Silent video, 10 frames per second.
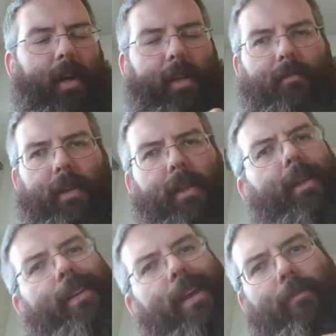I'd
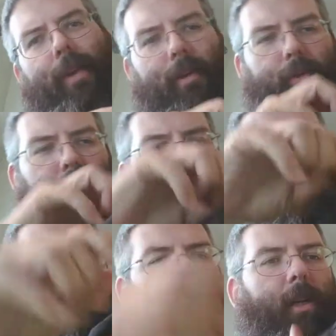like to have a Vanquish
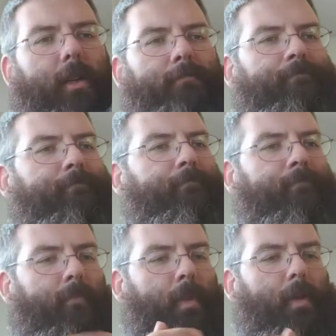
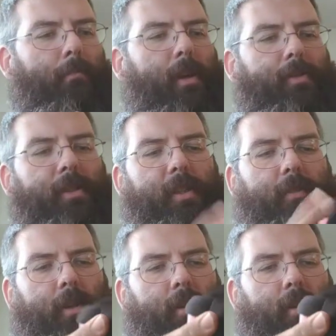barrel sleeve.